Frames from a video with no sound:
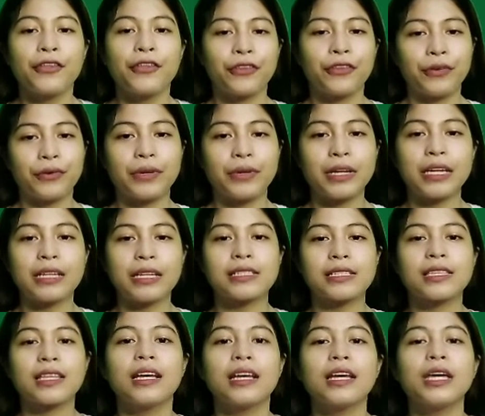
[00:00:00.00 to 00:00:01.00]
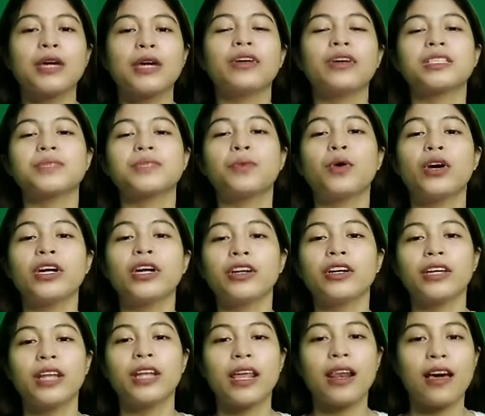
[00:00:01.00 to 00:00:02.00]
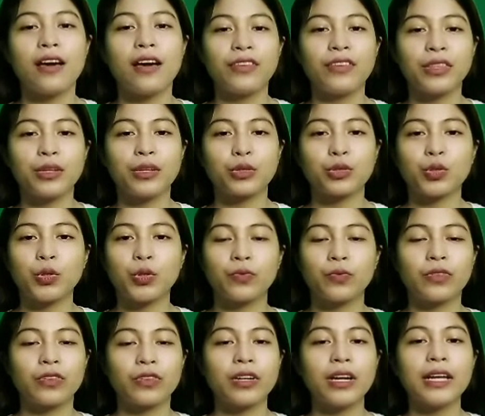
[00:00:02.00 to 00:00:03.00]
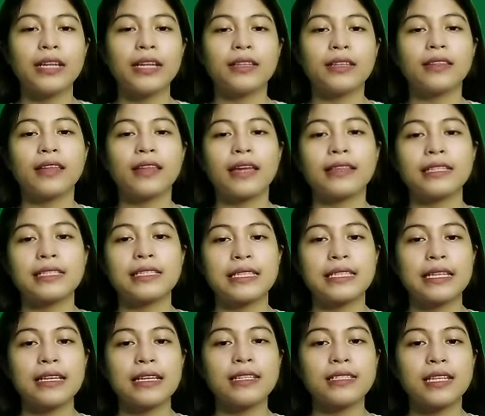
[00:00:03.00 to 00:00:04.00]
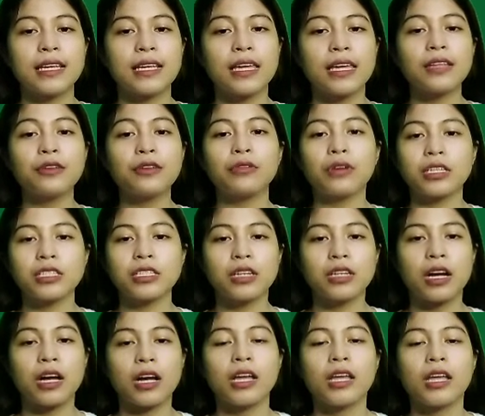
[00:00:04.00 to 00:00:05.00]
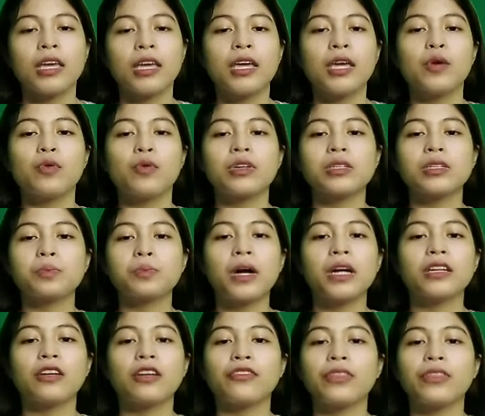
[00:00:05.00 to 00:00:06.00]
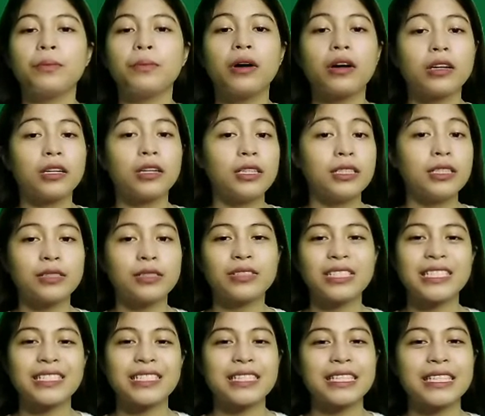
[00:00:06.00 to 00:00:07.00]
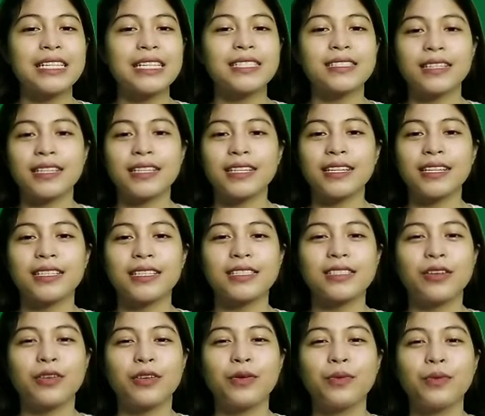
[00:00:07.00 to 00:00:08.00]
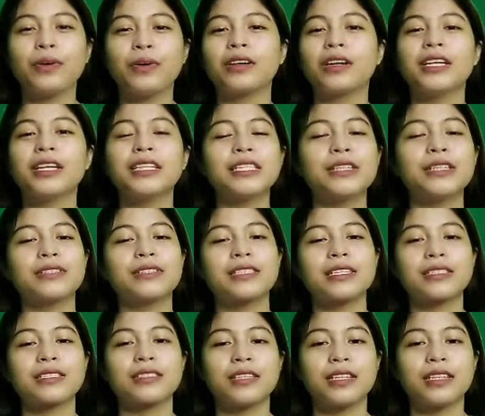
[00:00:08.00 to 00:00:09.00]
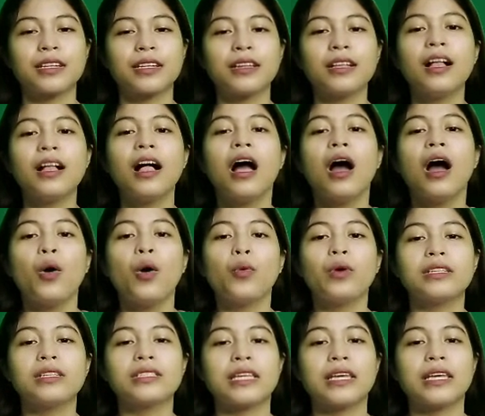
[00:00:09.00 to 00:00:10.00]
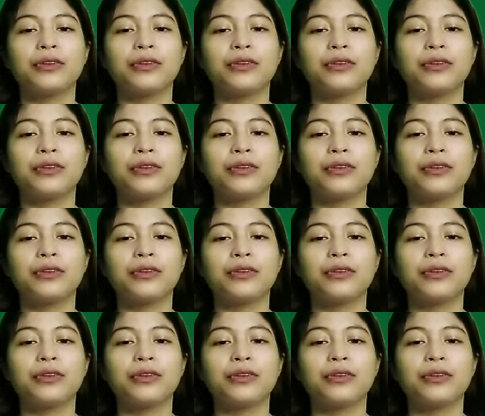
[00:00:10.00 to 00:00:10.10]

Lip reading: theorist. He was born on 11 October 1896 in Russia. He was part of the Mokal Linguistic Circle. So, Mokal Linguistic Circle was a